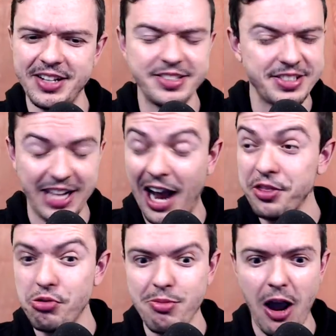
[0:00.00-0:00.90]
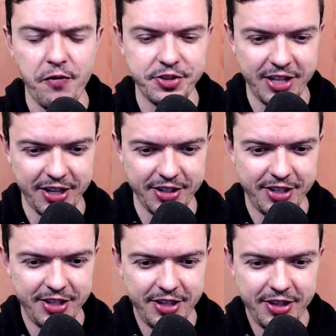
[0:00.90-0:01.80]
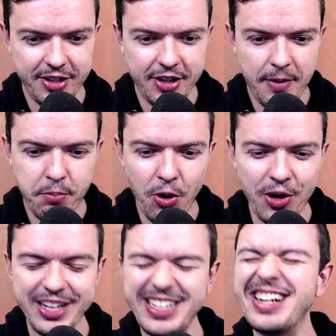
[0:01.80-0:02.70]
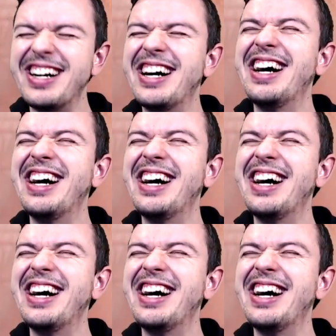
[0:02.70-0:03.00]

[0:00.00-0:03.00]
This kind of threw me off for a second. Poor, uh,